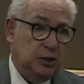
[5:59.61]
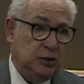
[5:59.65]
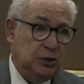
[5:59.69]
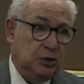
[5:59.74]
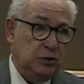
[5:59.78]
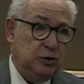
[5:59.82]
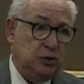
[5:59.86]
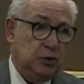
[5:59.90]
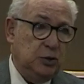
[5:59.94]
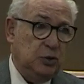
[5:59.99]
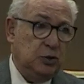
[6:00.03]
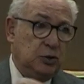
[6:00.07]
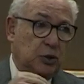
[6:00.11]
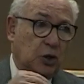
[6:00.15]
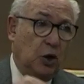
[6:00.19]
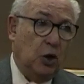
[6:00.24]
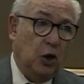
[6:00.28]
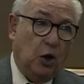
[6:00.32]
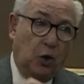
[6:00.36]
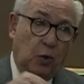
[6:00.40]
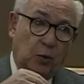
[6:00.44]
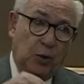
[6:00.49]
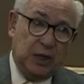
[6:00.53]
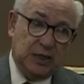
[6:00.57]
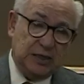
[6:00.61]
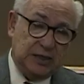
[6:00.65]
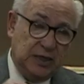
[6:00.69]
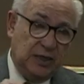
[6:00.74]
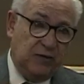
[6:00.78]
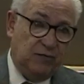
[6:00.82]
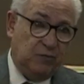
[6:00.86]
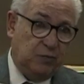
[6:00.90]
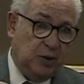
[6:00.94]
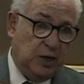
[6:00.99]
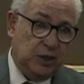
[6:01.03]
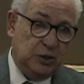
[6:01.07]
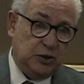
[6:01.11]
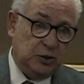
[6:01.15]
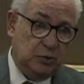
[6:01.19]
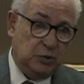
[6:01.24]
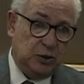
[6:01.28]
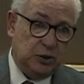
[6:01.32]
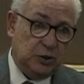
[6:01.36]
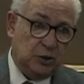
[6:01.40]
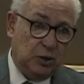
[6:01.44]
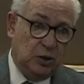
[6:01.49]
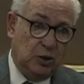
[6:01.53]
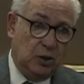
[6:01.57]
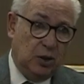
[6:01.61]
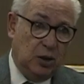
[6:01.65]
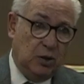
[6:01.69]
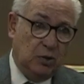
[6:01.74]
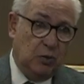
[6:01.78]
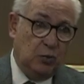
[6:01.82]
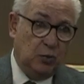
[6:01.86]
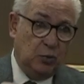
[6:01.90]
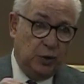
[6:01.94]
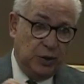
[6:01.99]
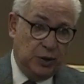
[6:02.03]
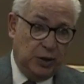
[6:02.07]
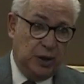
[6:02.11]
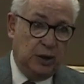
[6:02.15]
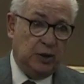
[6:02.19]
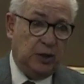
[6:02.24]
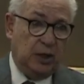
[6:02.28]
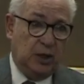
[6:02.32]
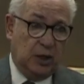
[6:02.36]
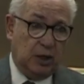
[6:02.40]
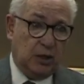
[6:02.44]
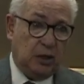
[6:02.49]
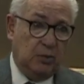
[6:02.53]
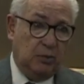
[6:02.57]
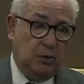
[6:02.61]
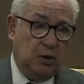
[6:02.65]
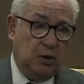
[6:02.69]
So Jews always lived by Jewish law within their